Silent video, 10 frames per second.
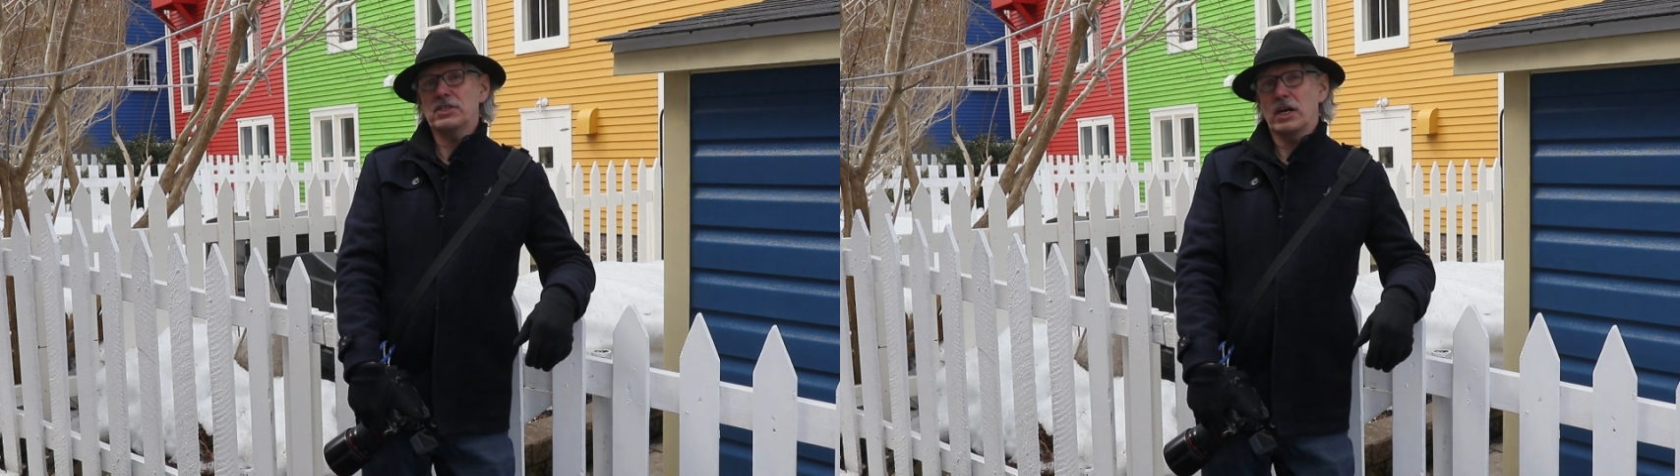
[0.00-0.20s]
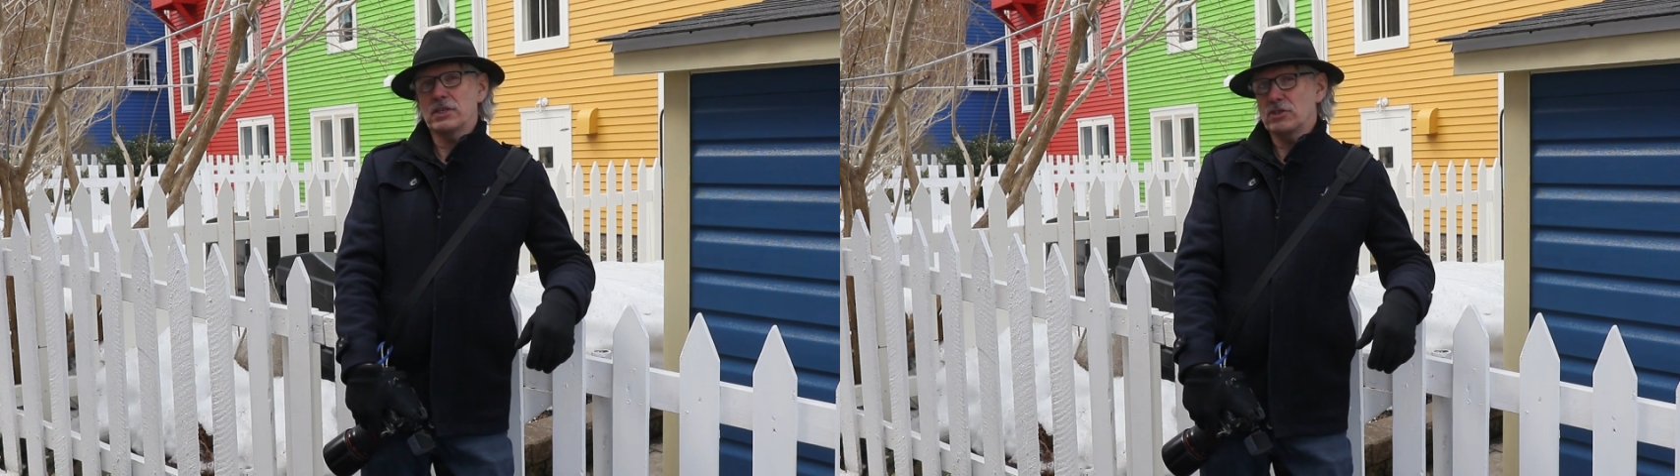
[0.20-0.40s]

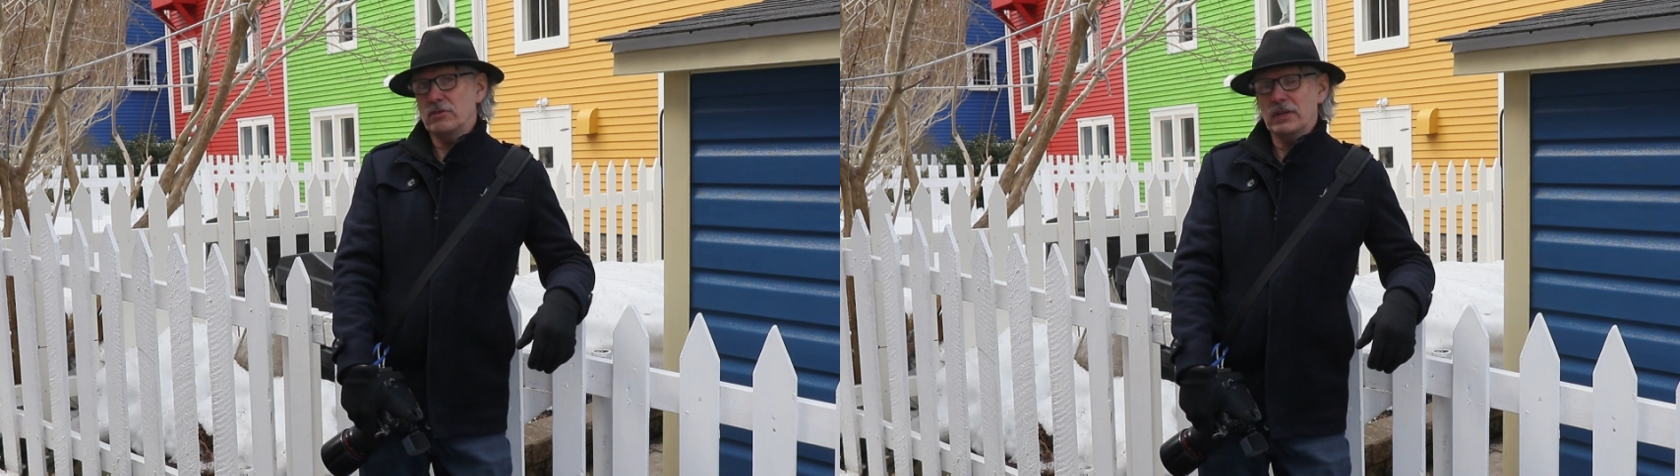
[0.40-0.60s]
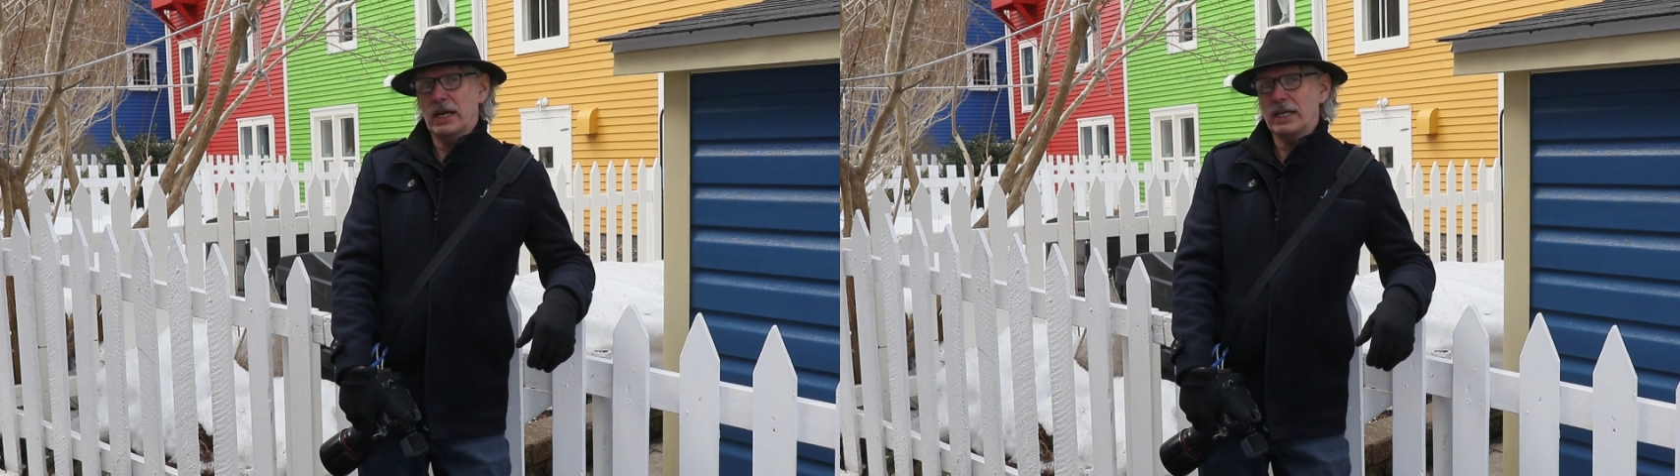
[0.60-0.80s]
John's,
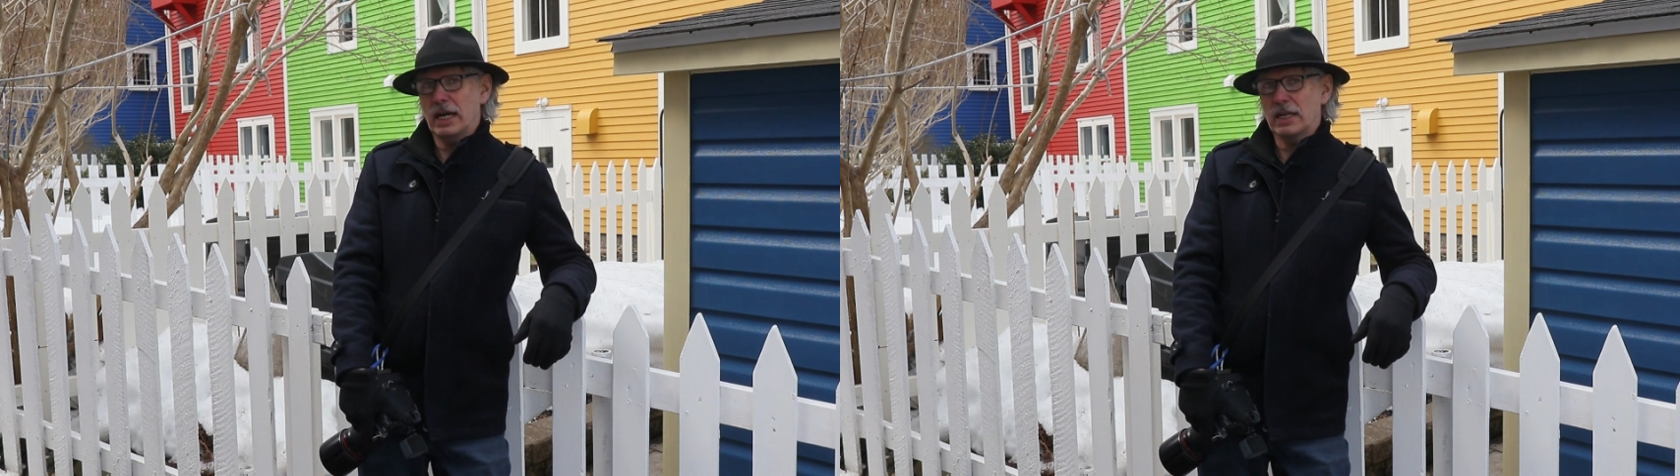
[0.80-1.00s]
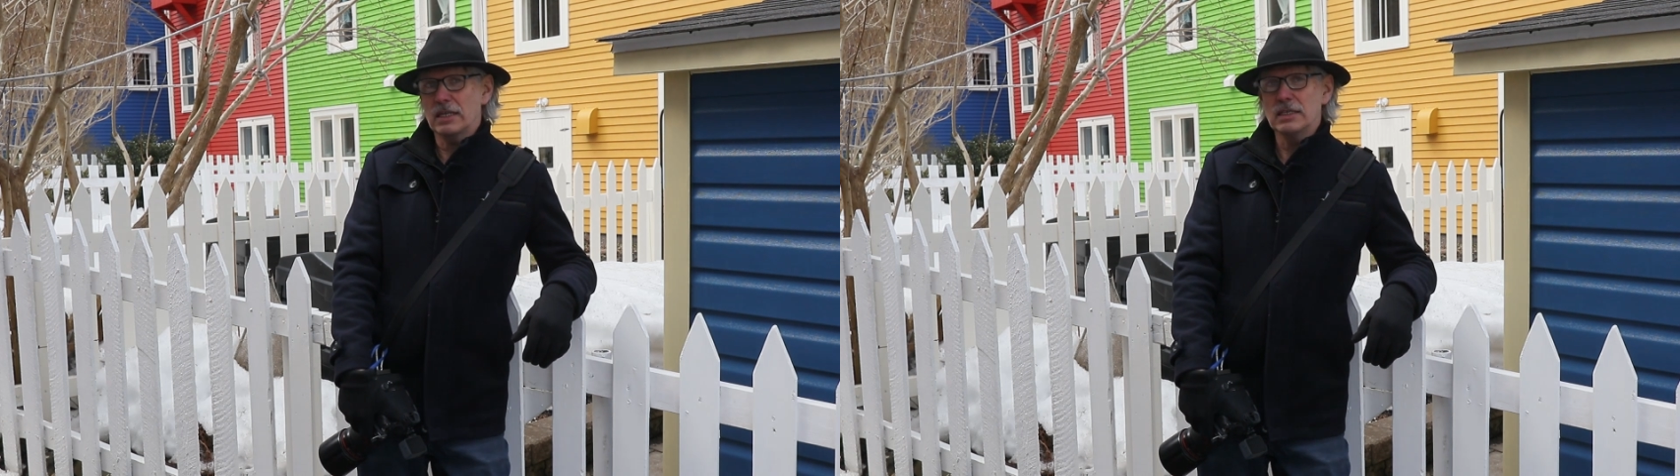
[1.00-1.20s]
Newfoundland,
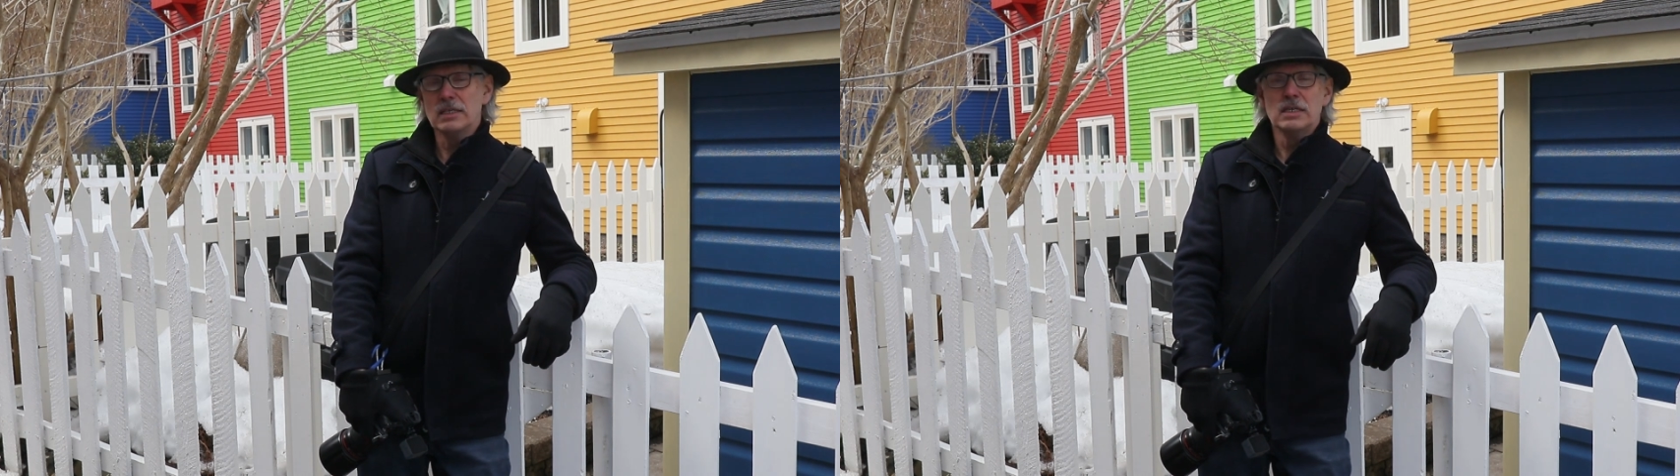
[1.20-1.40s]
Canada,